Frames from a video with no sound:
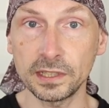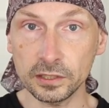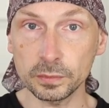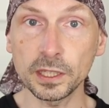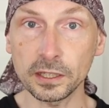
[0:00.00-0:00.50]

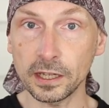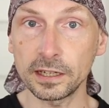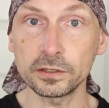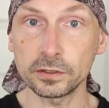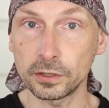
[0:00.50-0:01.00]
need to be
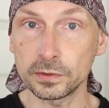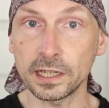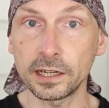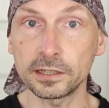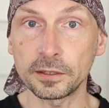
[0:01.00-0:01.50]
aligned on those
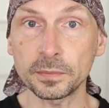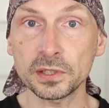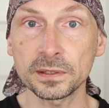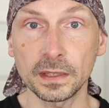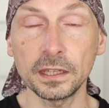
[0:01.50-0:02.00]
items